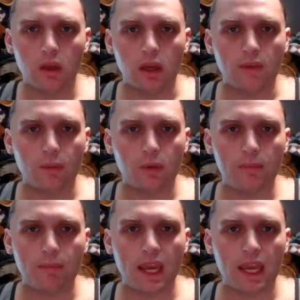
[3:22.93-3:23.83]
if I want to
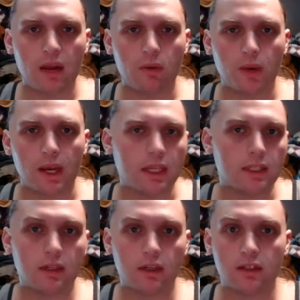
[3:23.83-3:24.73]
buy it outright, it's
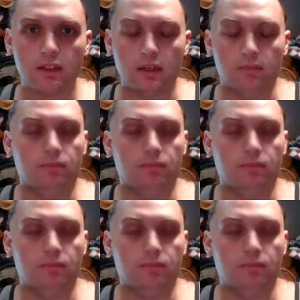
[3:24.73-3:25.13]
going to cost like